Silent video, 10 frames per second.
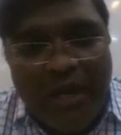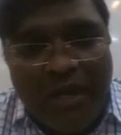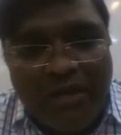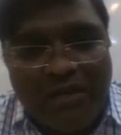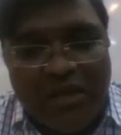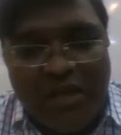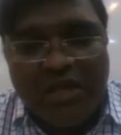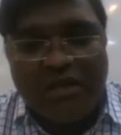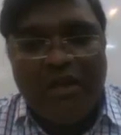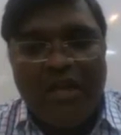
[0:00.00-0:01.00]
of pi, that
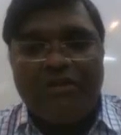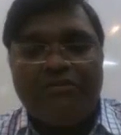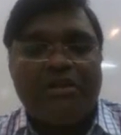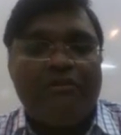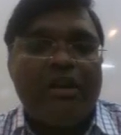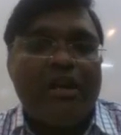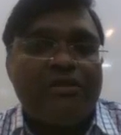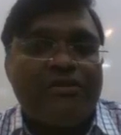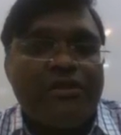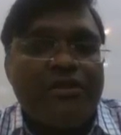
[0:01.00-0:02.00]
is traveling
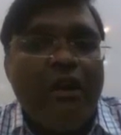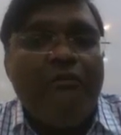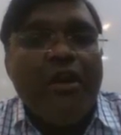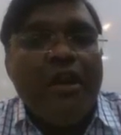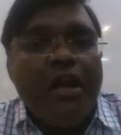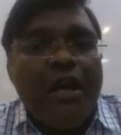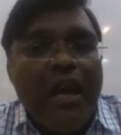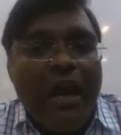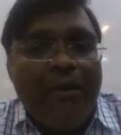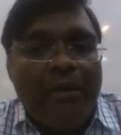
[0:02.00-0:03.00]
or suffering a
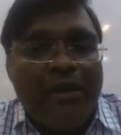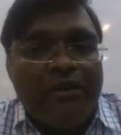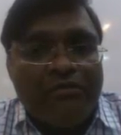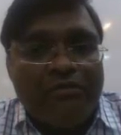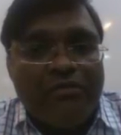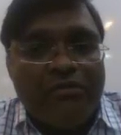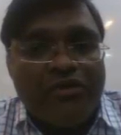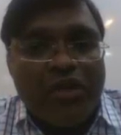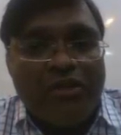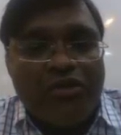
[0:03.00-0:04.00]
phase change of pi is
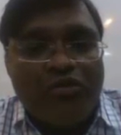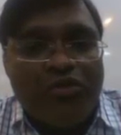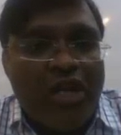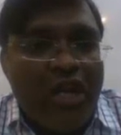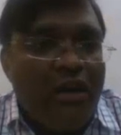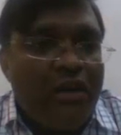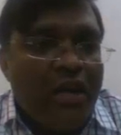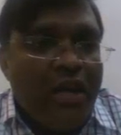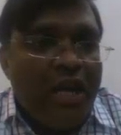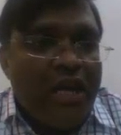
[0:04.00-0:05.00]
equivalent to traveling a
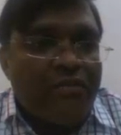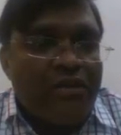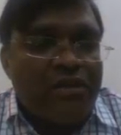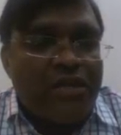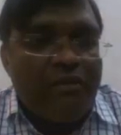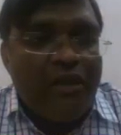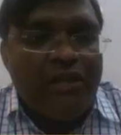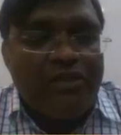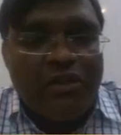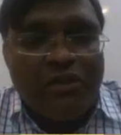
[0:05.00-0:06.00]
distance of
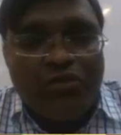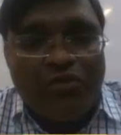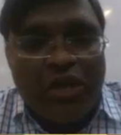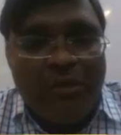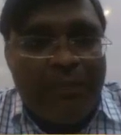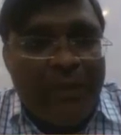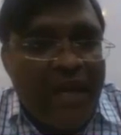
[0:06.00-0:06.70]
lambda by 2.